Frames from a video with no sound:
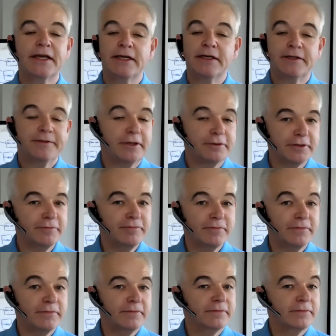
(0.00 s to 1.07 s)

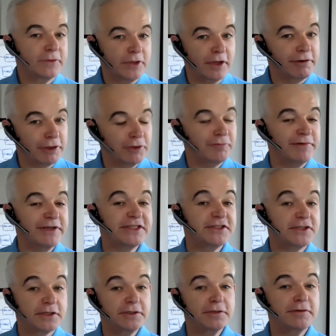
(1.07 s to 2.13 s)
There are good reasons
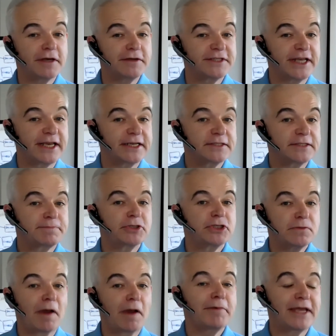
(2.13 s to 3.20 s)
to do those things, but
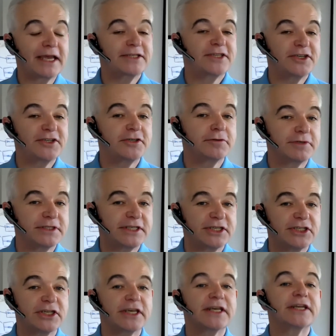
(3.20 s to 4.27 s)
you won't get digital
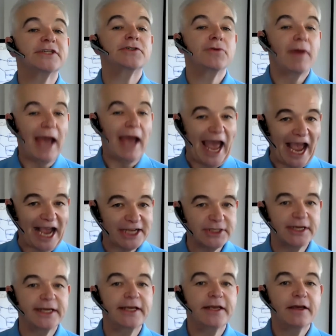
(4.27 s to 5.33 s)
decisioning unless you
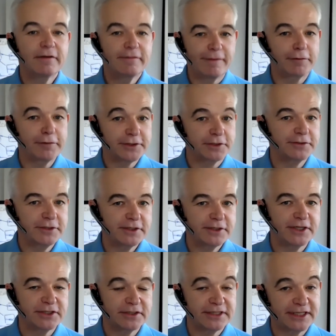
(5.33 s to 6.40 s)
actually focus on
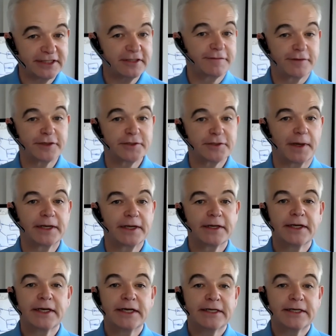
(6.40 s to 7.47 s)
decisions. That's the first one.
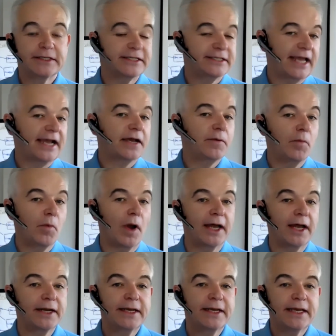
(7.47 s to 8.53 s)
The second
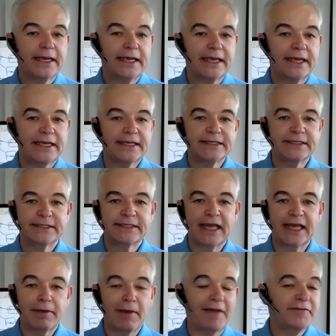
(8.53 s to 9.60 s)
one is
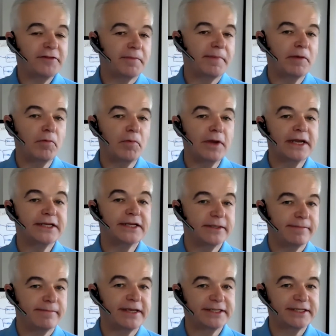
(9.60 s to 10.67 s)
that you have to be willing to
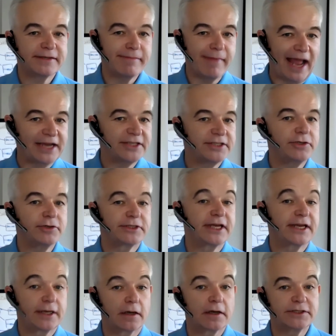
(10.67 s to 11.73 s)
mix and match your
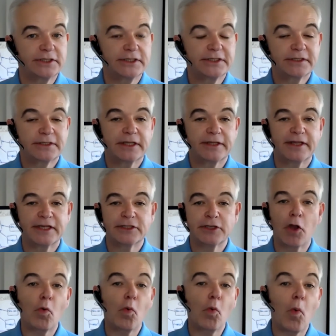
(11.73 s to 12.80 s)
technologies. That there's
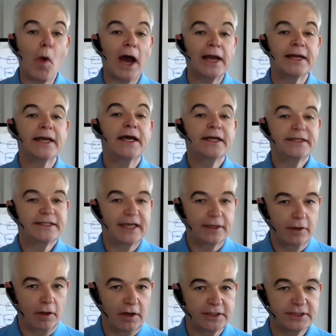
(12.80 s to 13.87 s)
no one
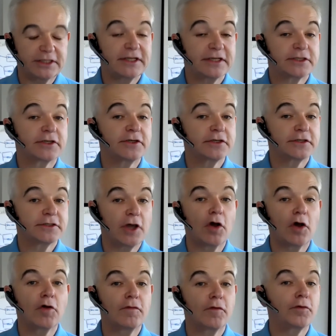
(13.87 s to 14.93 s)
technology that's going to
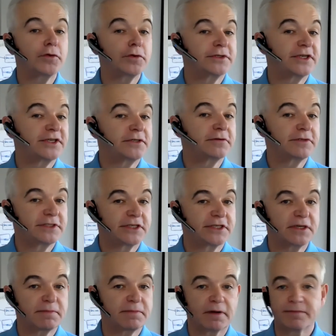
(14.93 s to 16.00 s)
solve all your digital
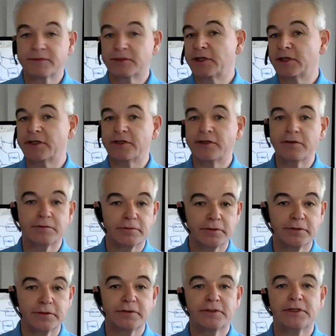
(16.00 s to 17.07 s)
decisioning problems. You need to use
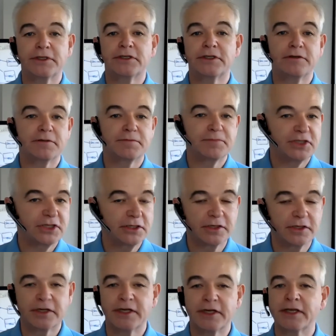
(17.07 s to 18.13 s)
rules, you need to use machine
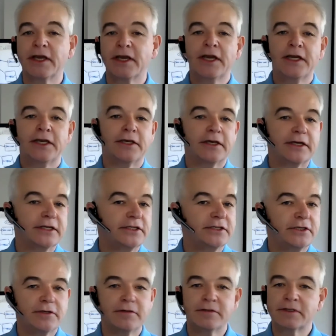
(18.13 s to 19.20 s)
learning, you're going to need to
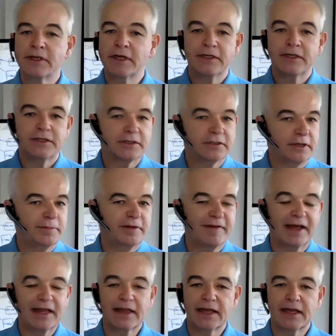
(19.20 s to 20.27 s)
use descriptive
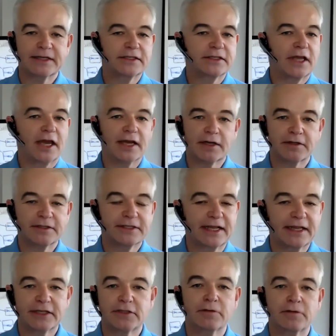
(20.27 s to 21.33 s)
analytics and diagnostic
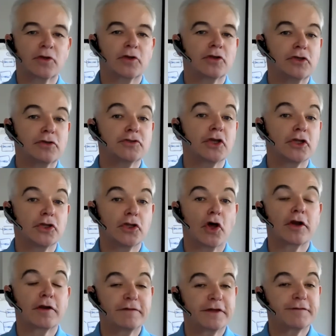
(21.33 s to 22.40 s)
analytics. You've got to use a lot
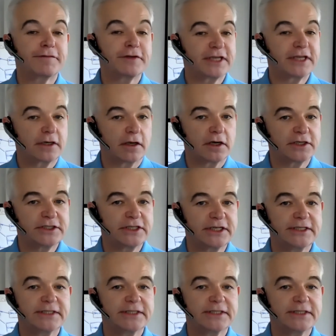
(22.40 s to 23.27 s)
of different technologies,